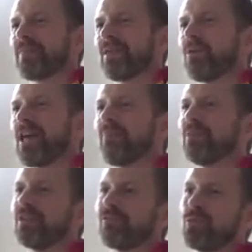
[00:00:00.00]
What
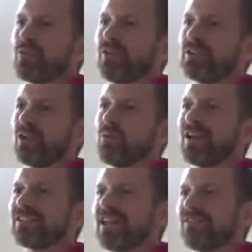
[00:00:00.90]
happened at 4:30 on
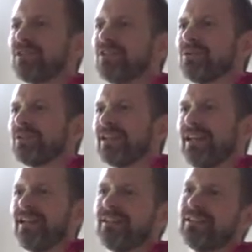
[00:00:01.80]
Wednesday afternoon
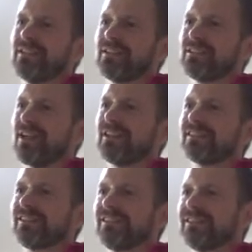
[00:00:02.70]
in
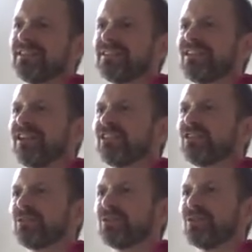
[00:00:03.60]

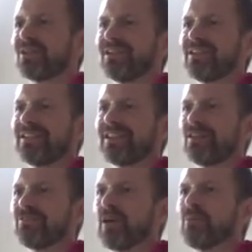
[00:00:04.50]
1992,
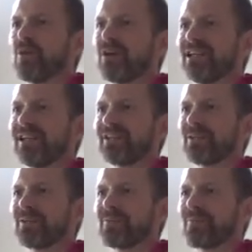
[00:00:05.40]
in February?
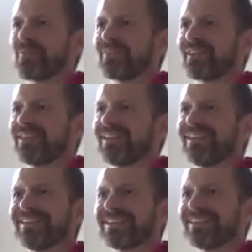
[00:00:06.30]

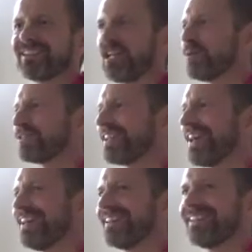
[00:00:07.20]
Can anyone
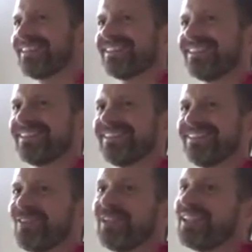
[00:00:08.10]
say?
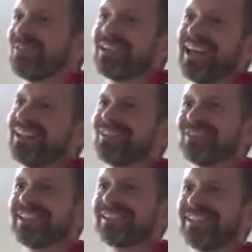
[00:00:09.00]
No, we can't do
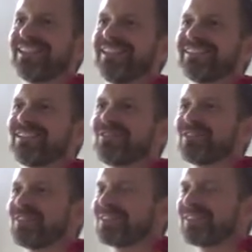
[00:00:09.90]
it. It's
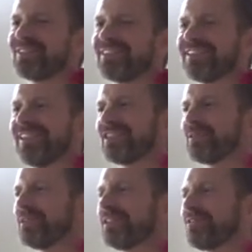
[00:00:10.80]
difficult. It's a
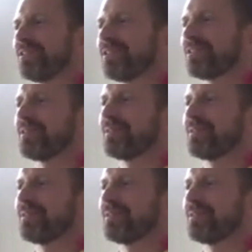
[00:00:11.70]
bit difficult.